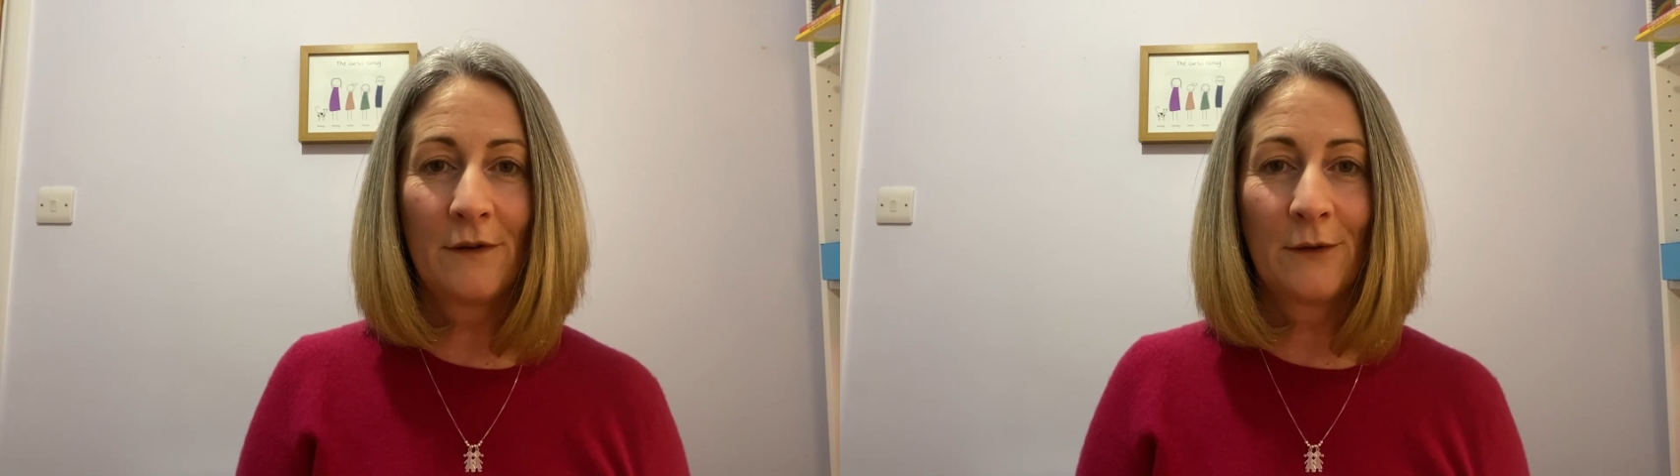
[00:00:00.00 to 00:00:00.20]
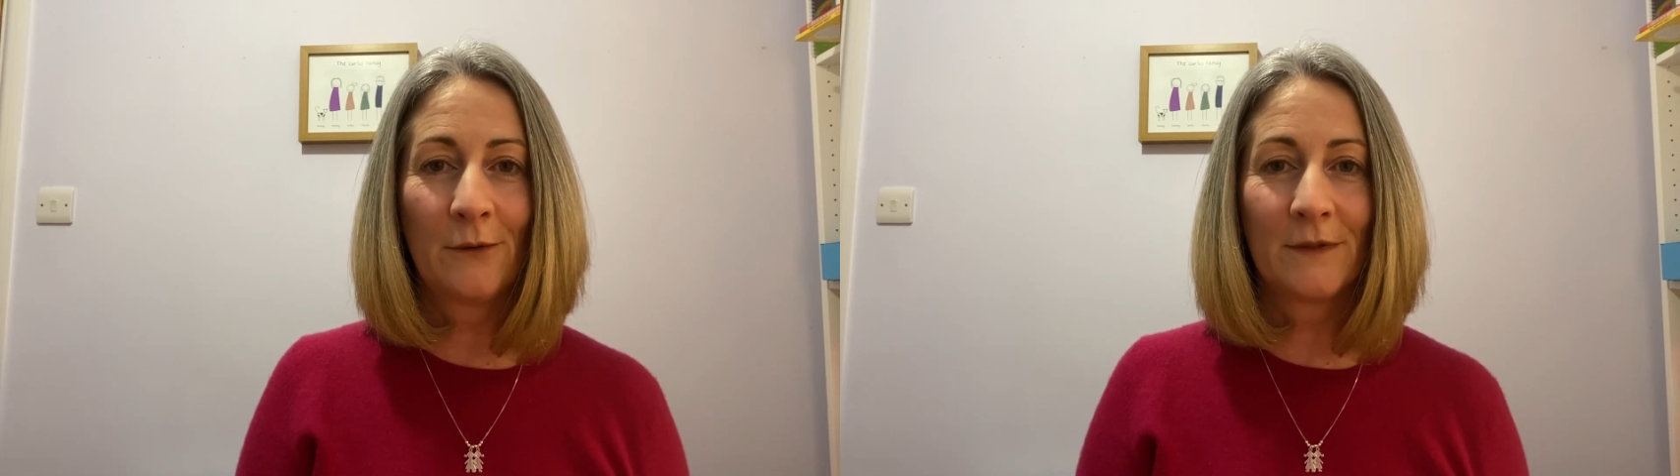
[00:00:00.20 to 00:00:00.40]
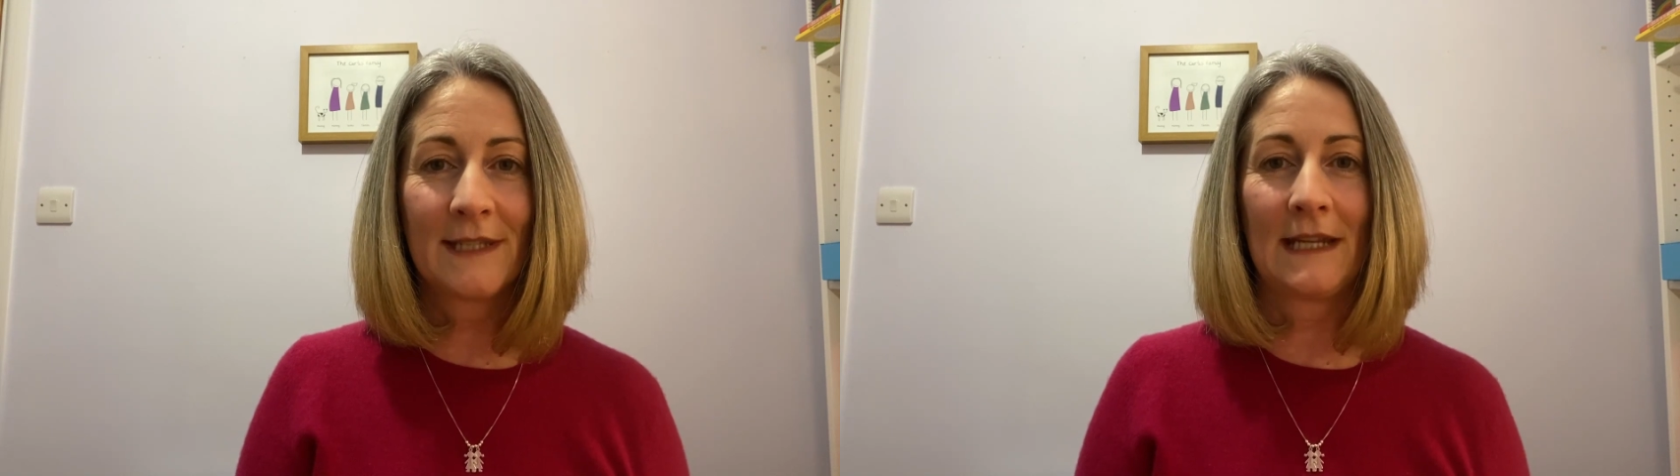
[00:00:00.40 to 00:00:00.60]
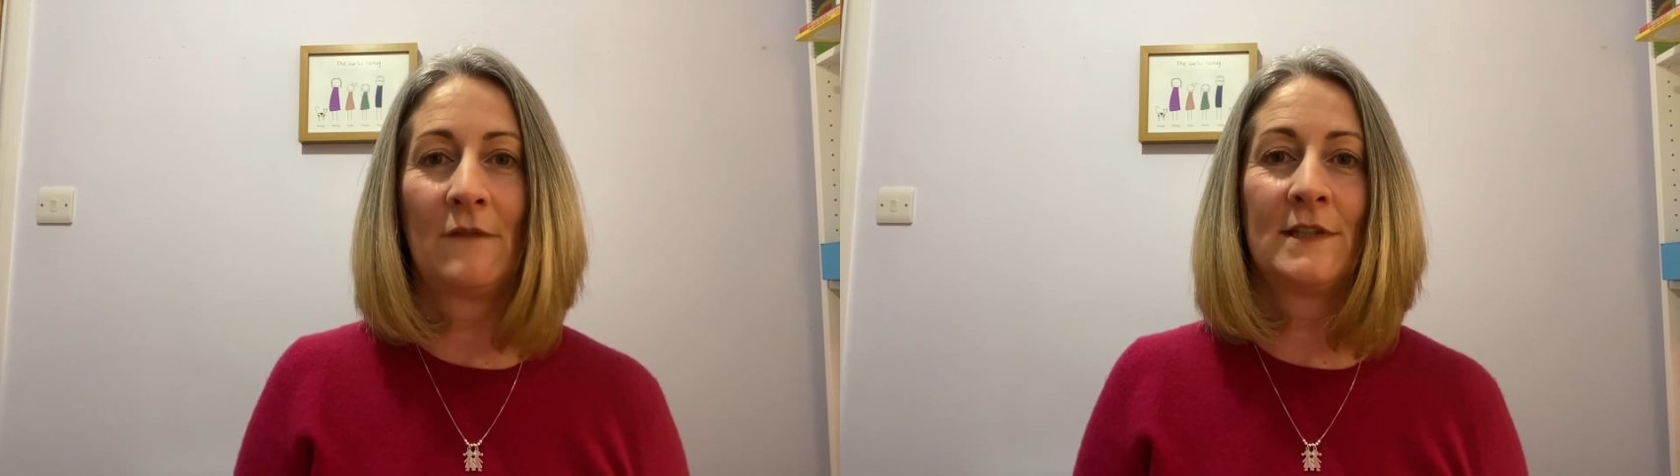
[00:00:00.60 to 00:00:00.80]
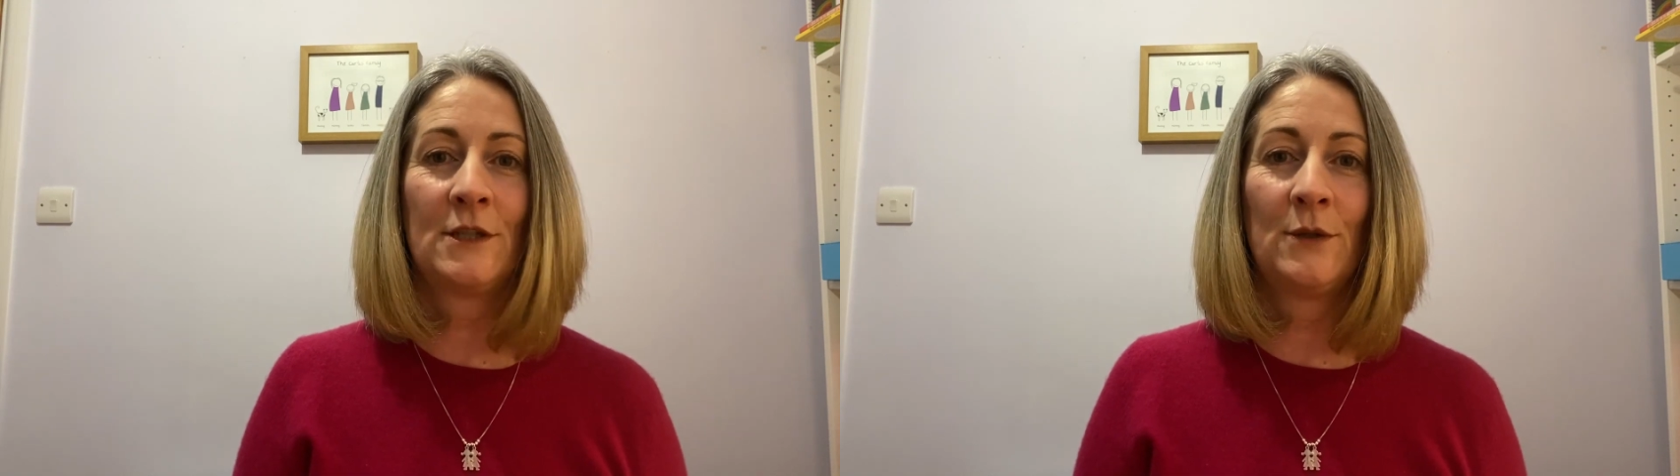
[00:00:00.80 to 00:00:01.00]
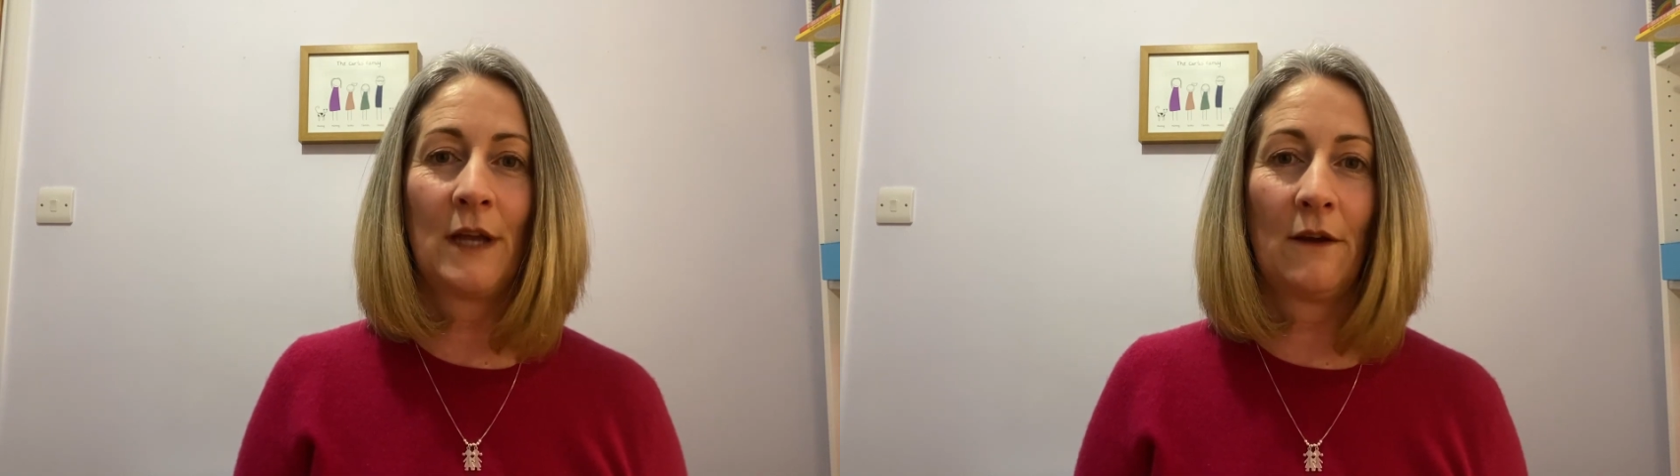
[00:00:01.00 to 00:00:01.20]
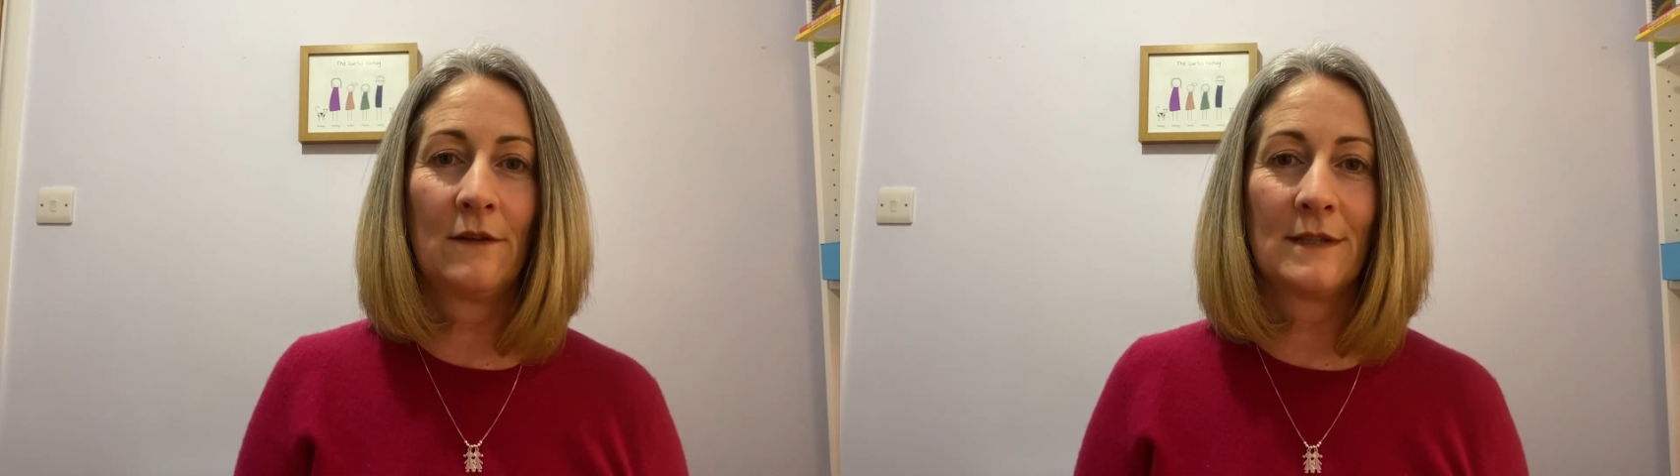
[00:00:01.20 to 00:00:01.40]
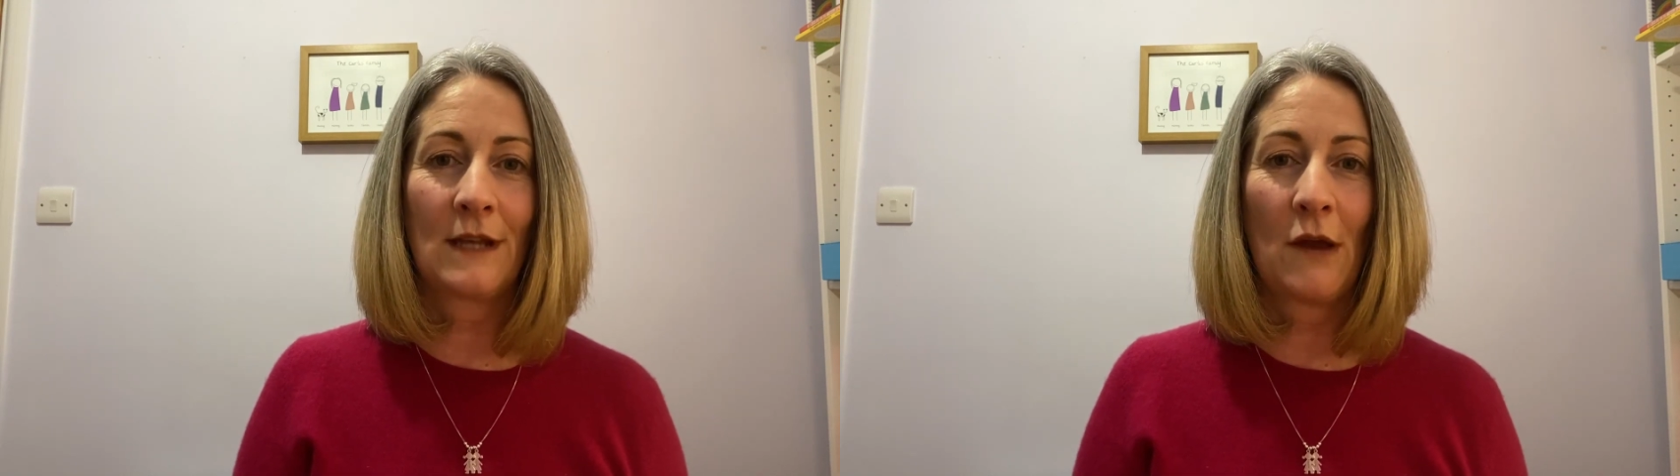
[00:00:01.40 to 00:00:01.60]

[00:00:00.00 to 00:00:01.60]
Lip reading: called Steph's Two Girls